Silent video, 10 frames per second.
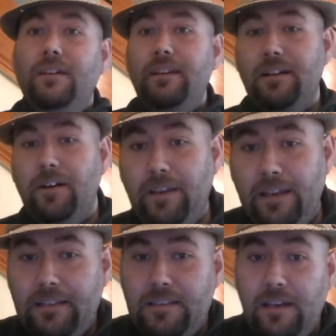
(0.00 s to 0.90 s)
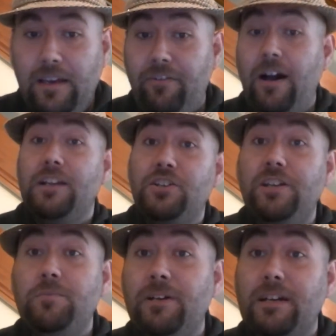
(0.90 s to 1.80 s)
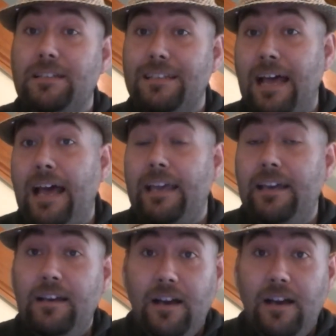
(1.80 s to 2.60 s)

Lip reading: you know, if I had a cheeseburger today,